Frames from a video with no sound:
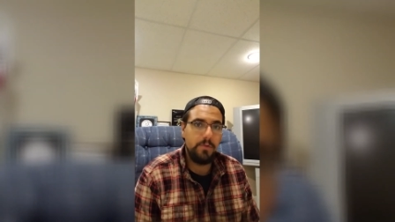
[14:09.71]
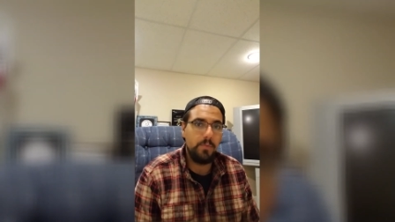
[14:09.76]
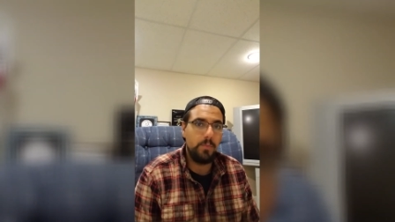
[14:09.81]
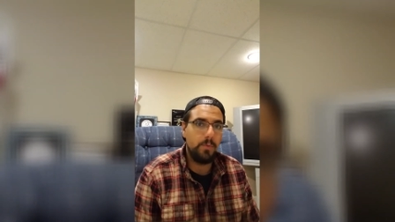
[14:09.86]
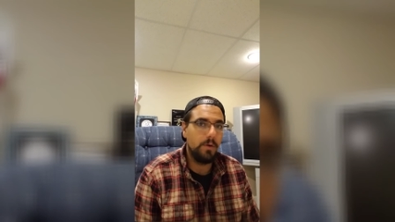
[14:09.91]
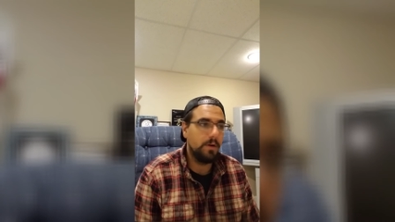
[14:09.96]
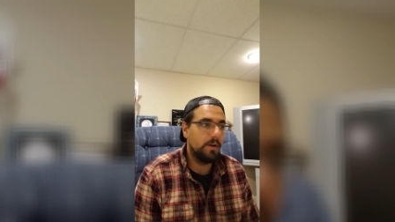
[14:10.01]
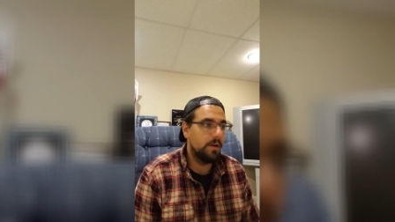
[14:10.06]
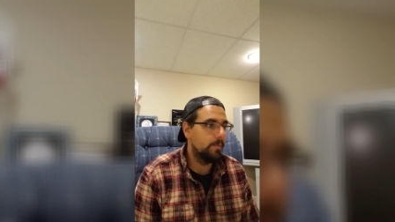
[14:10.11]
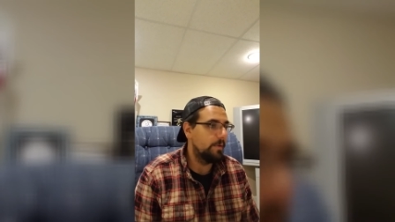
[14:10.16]

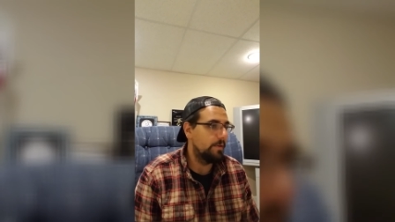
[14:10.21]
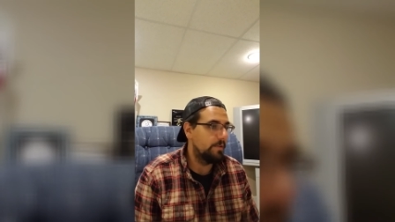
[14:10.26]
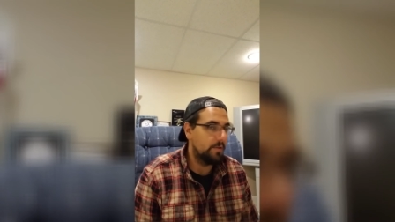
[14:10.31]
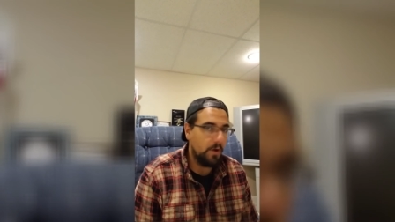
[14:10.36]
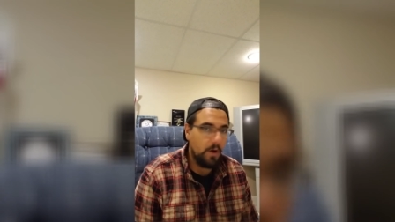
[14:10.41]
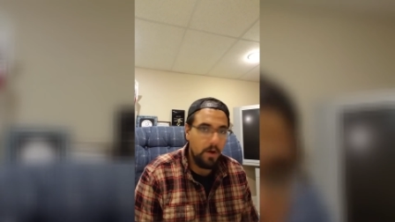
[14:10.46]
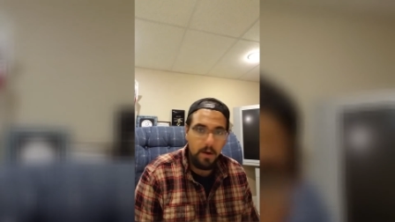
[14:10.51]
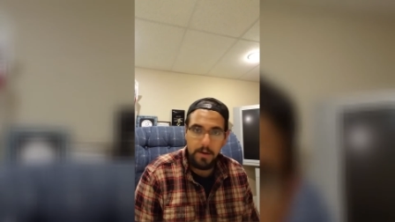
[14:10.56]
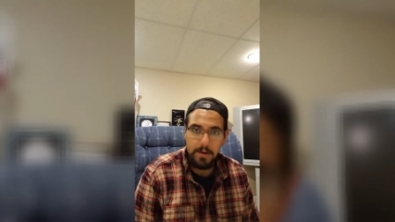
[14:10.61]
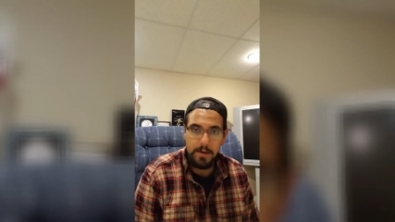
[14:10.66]
We're going to be
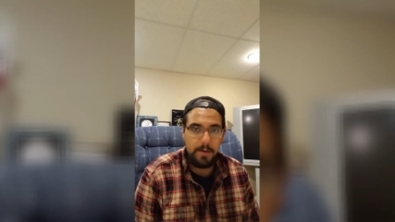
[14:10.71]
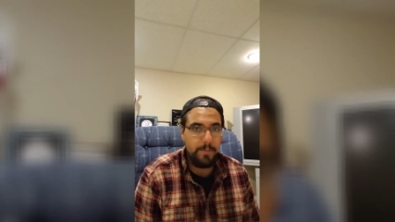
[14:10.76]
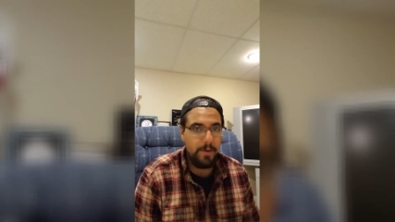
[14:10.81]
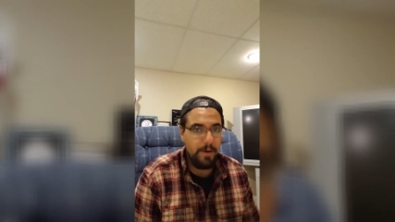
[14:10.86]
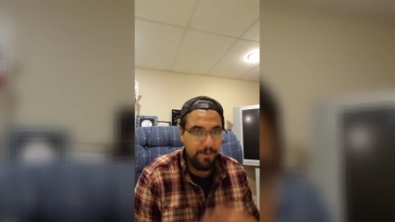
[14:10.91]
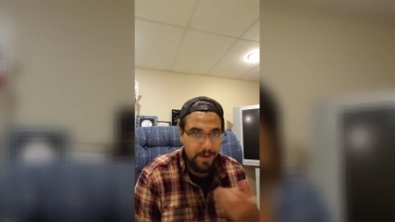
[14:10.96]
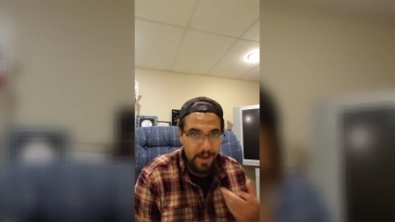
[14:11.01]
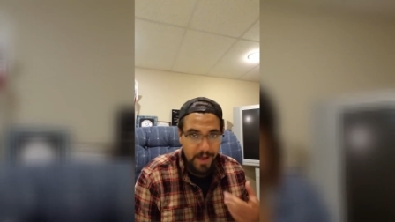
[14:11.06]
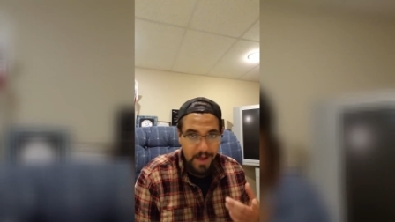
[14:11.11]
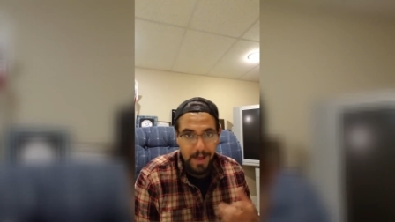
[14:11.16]
talking
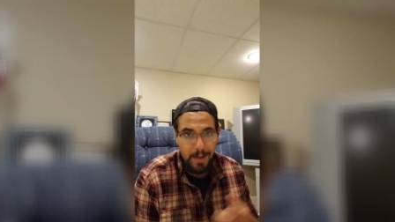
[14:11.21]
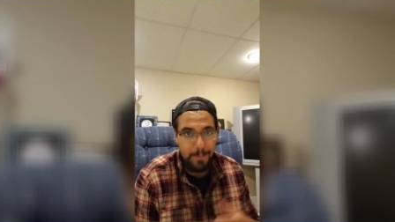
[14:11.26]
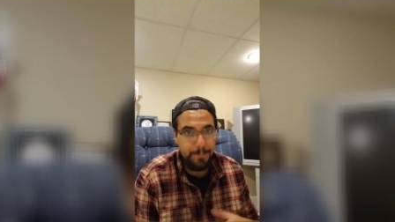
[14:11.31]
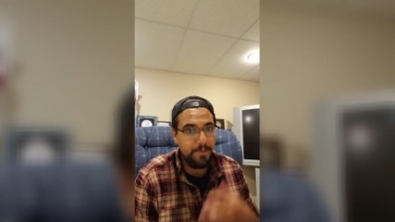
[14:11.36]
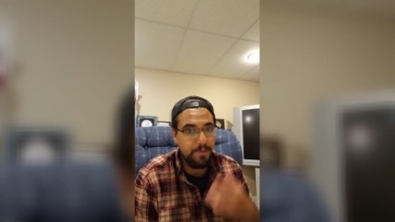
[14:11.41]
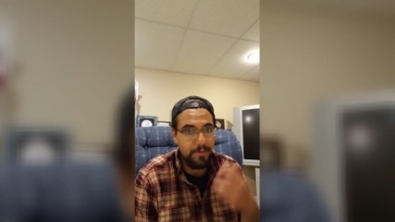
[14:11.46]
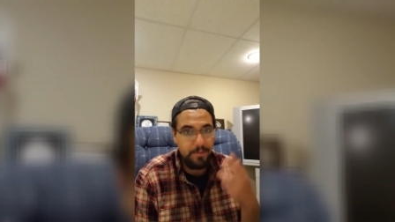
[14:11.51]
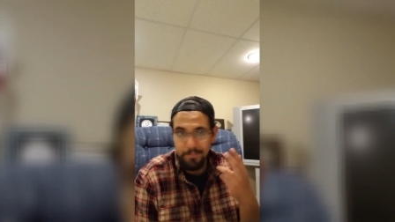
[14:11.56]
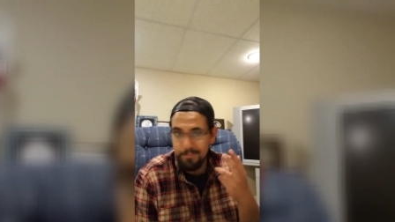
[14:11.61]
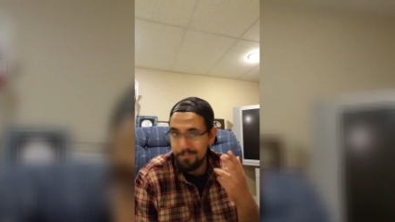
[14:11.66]
about
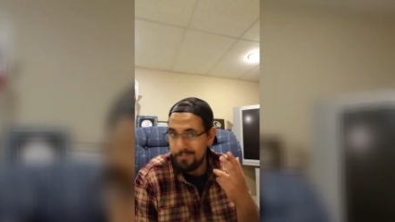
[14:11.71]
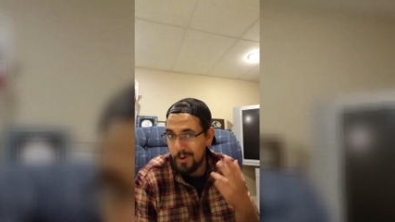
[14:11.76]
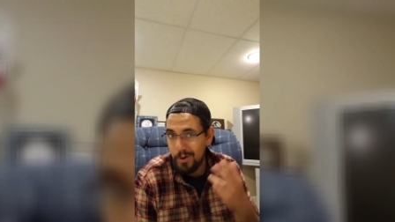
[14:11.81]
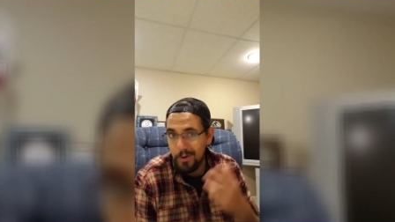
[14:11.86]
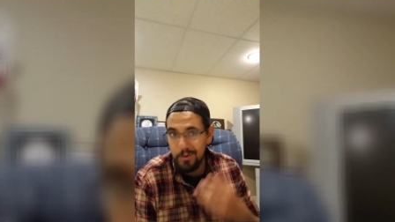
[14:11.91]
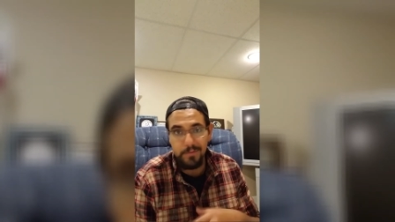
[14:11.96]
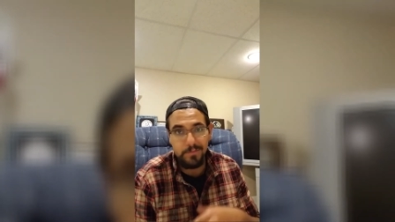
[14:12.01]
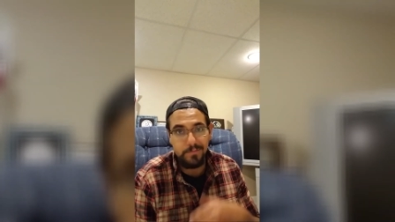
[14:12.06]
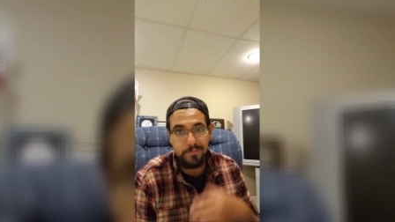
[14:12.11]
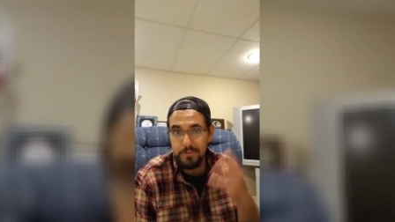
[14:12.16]
hops,
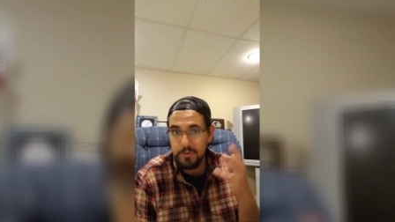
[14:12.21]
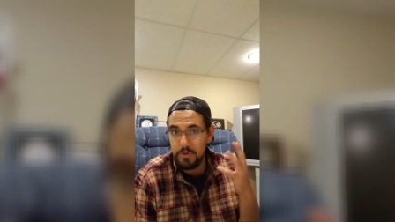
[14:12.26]
malt,